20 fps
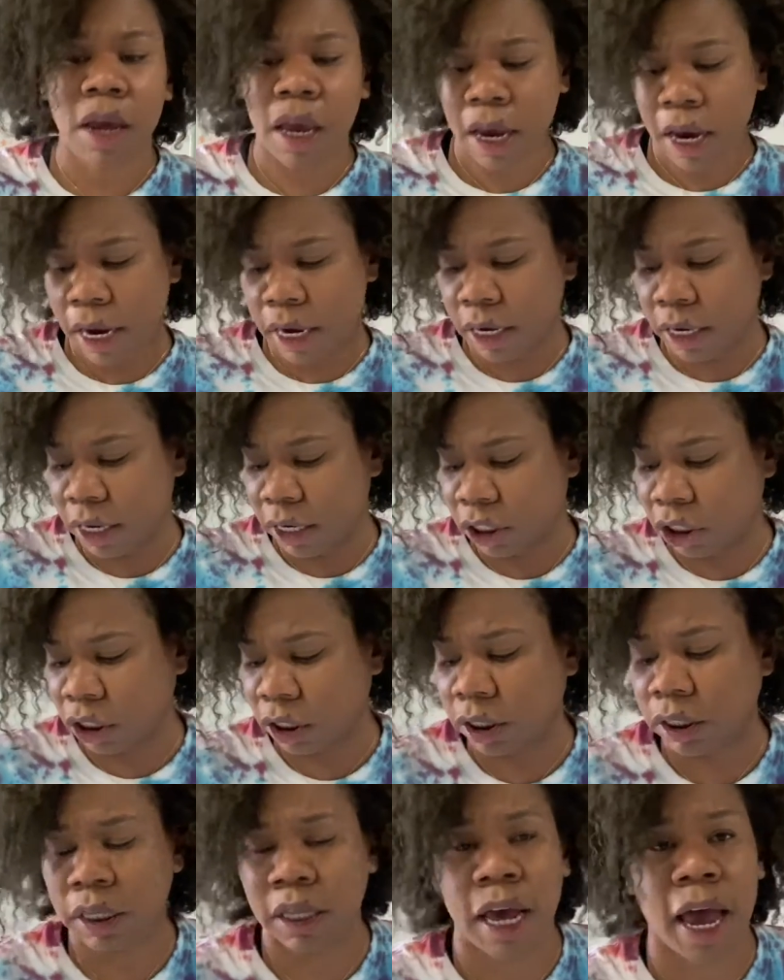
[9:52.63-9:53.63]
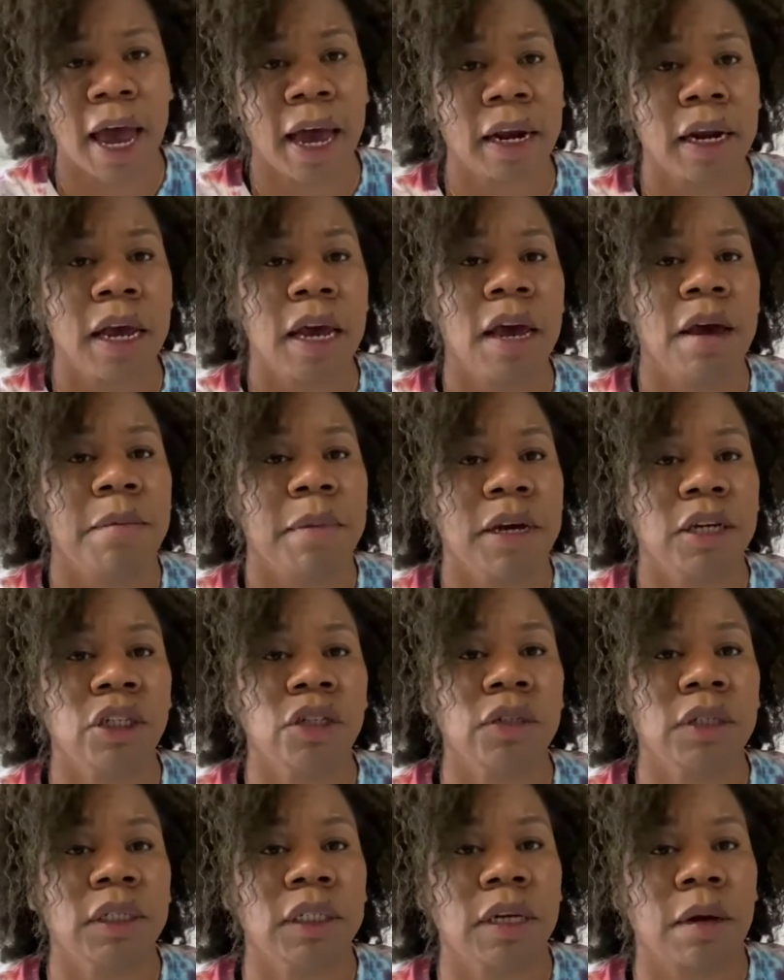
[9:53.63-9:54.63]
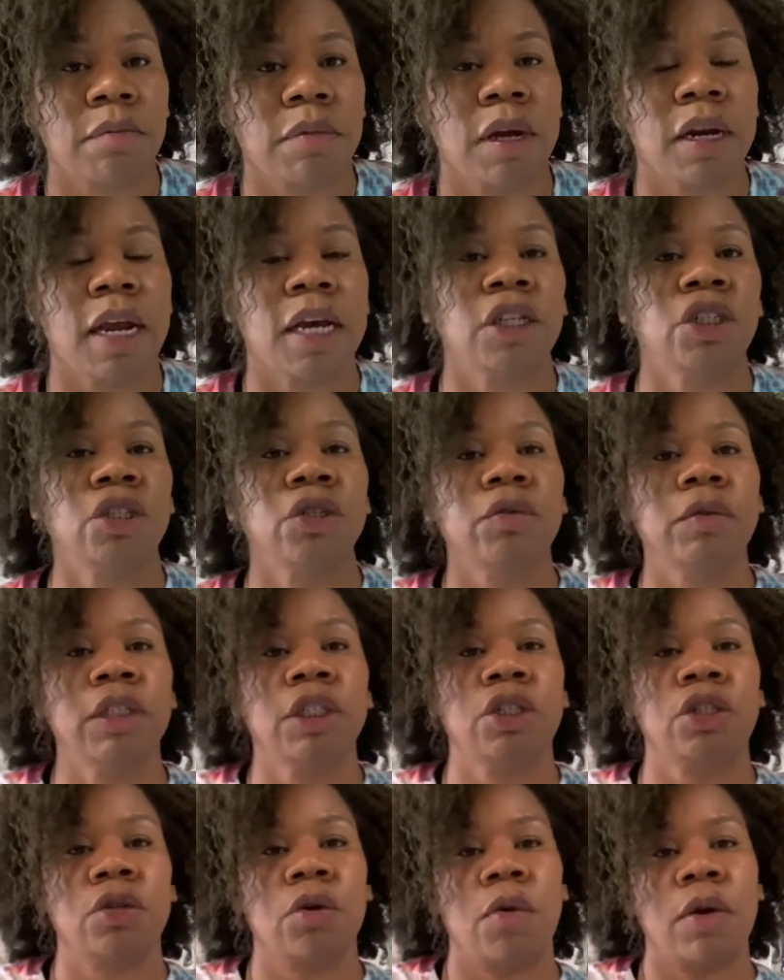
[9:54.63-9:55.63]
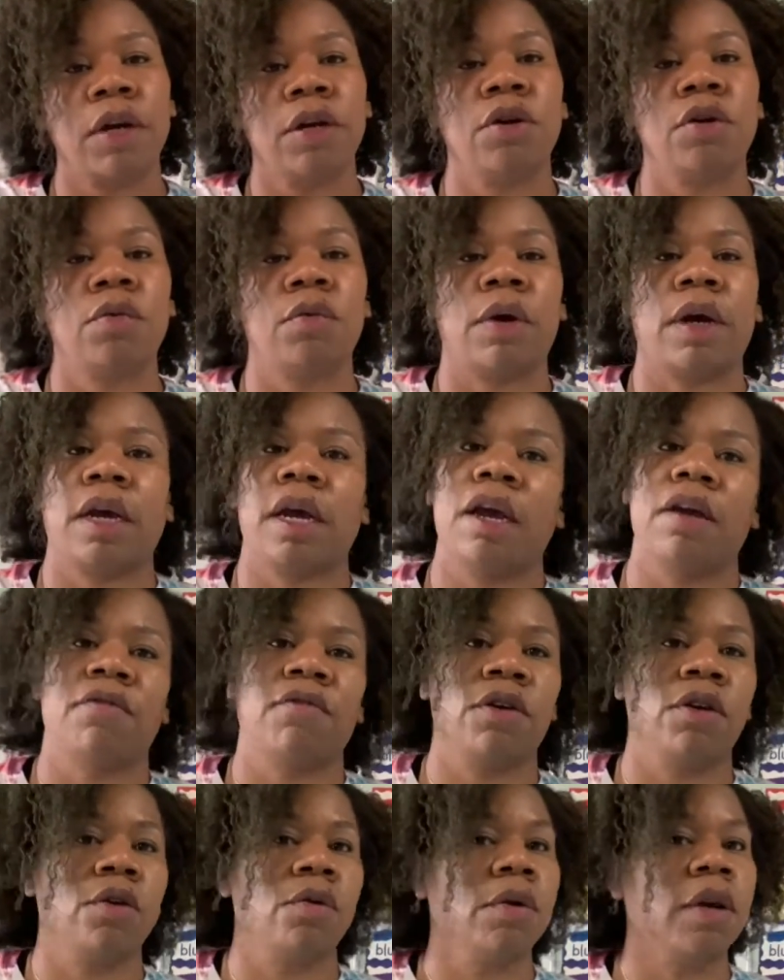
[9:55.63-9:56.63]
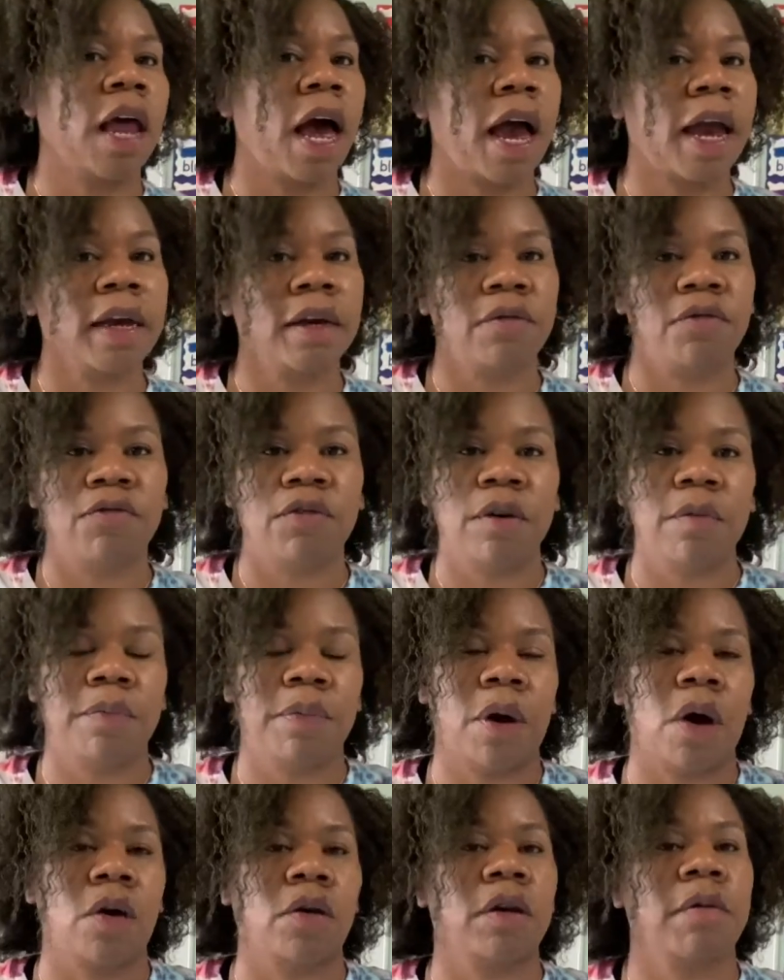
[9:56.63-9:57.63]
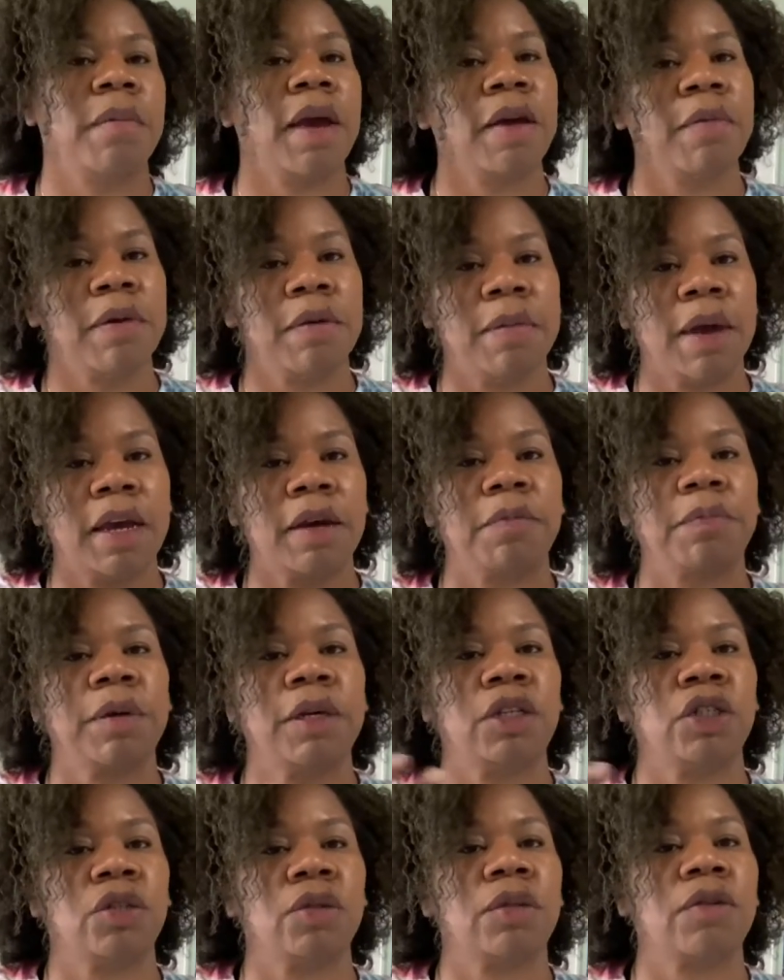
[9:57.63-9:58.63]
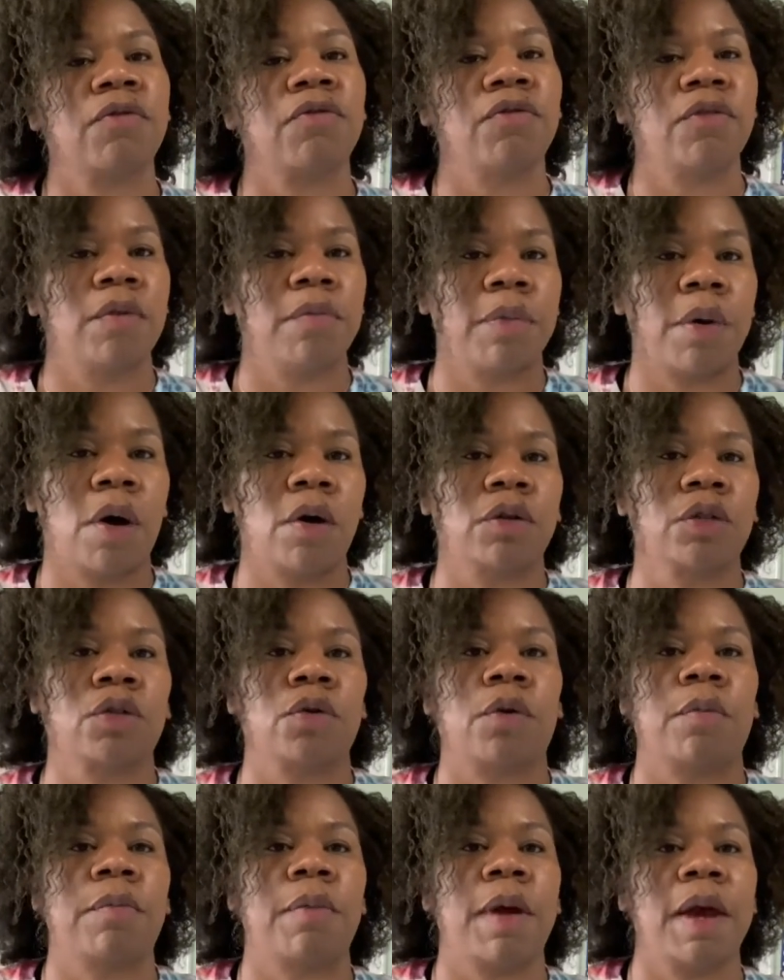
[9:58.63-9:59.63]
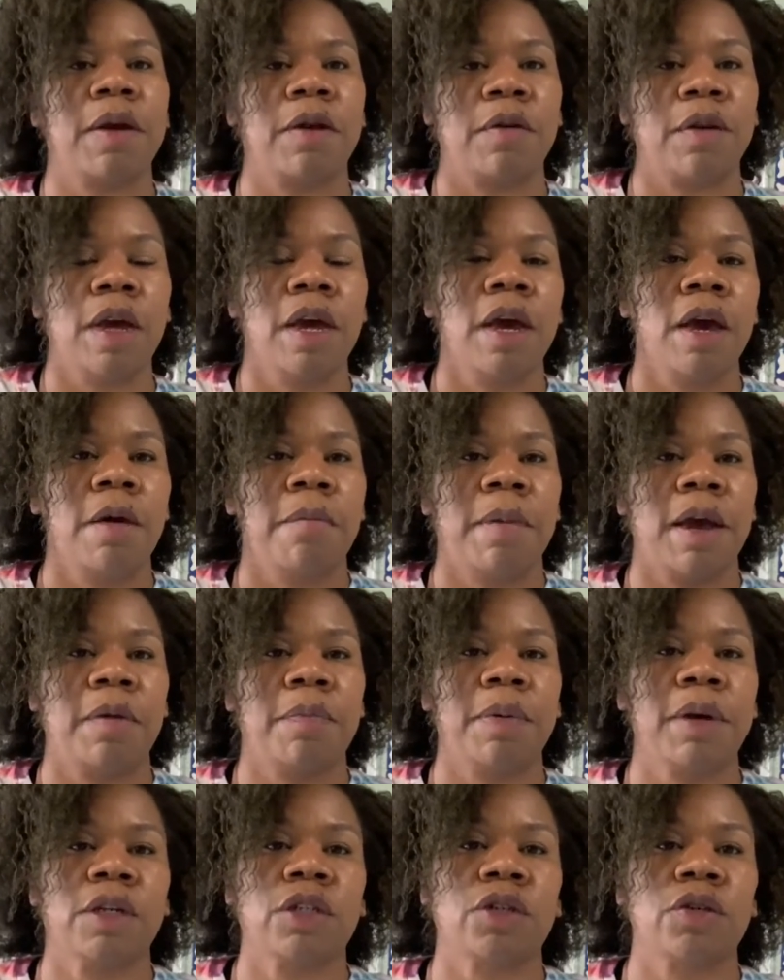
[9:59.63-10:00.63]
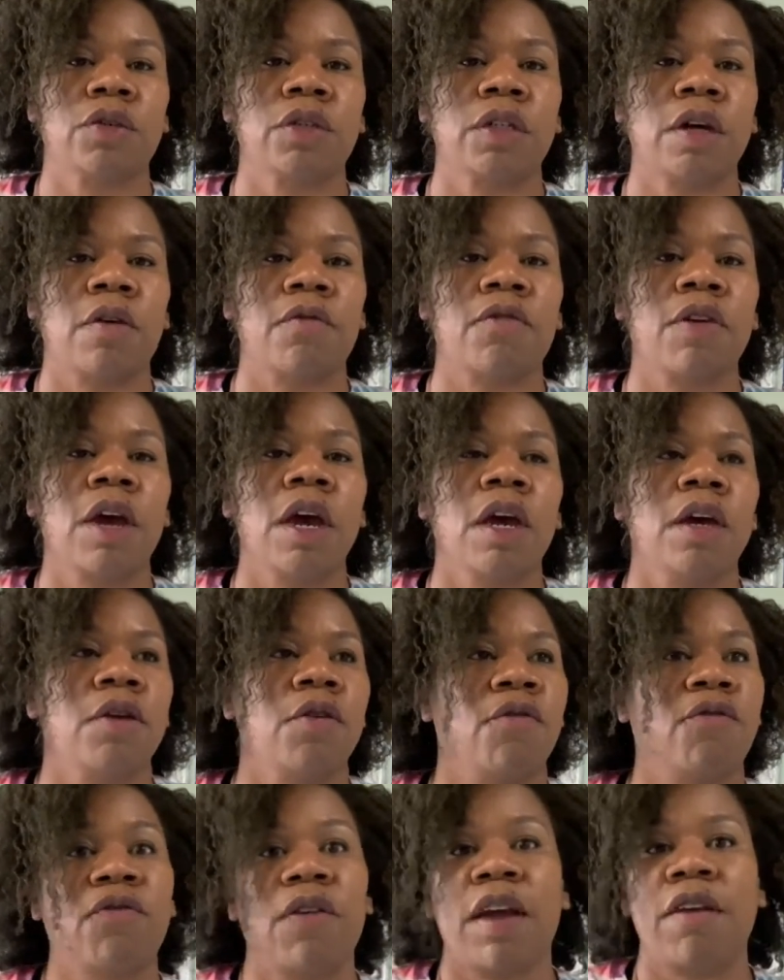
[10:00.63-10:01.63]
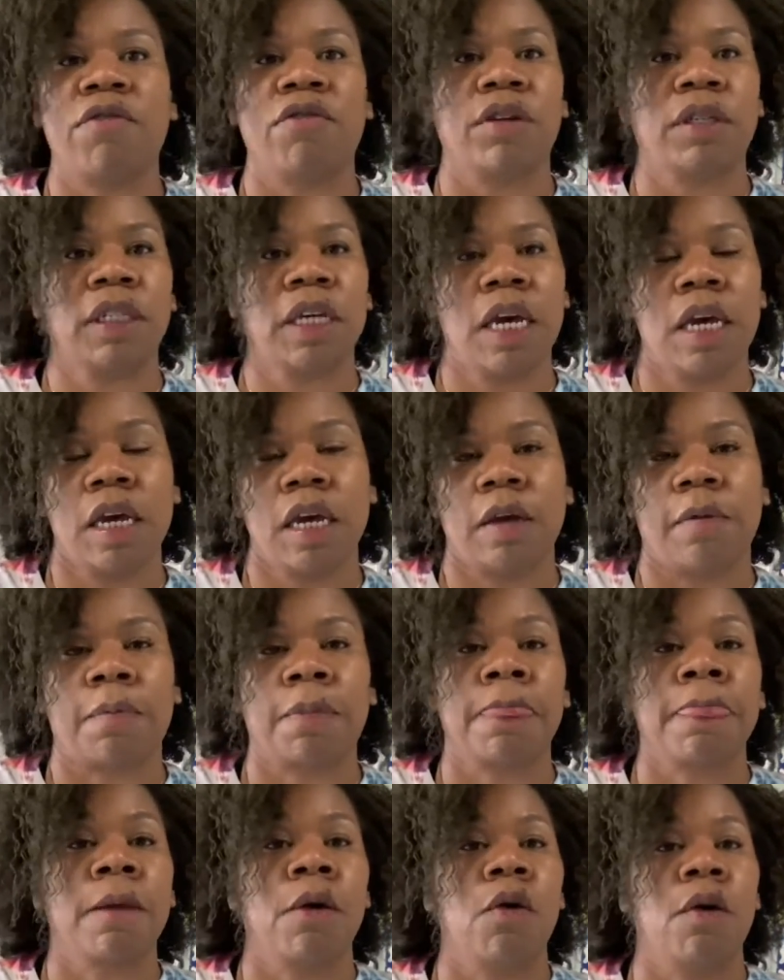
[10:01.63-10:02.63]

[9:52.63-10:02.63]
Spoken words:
In addition to that, make sure it's something that you enjoy doing. If you like football, then maybe make pictures of footballs, or maybe make pictures of your favorite team, or